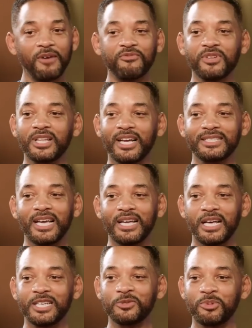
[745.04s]
I feel like that
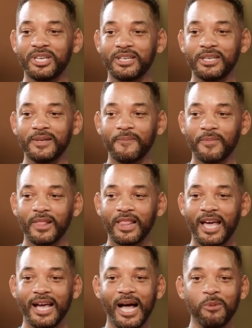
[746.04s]
husband,
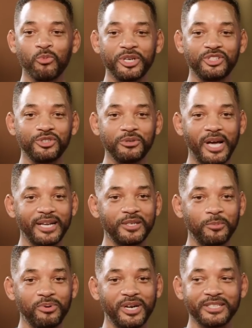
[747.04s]
like, I'm with you at
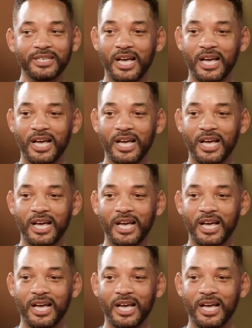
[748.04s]
the press